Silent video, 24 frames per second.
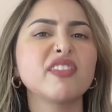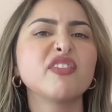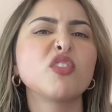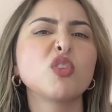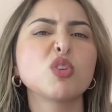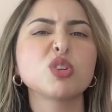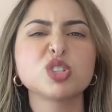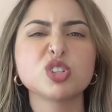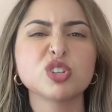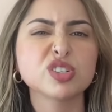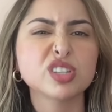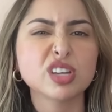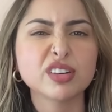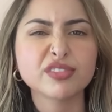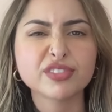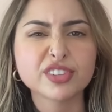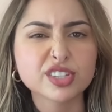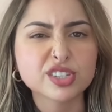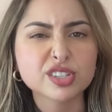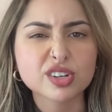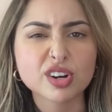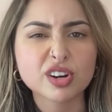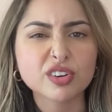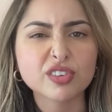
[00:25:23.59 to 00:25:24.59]
force yourself to
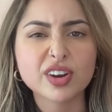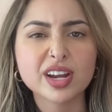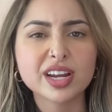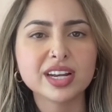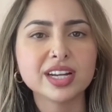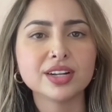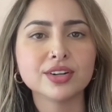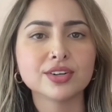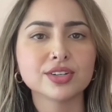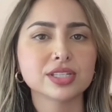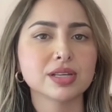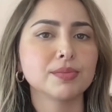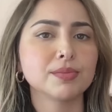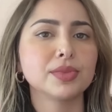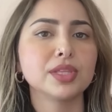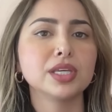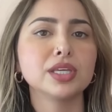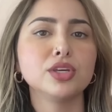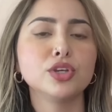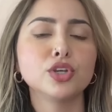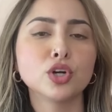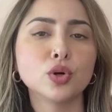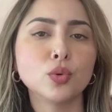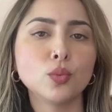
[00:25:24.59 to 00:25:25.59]
start writing or something you
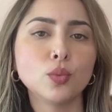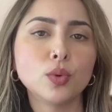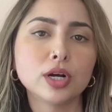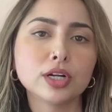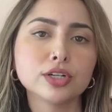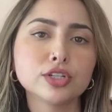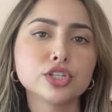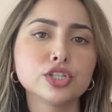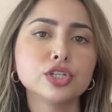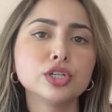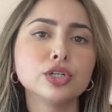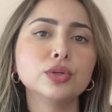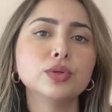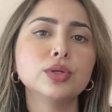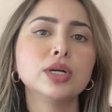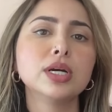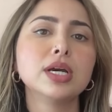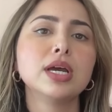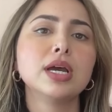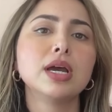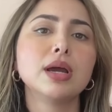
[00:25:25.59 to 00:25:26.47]
don't want to. Mm-hmm.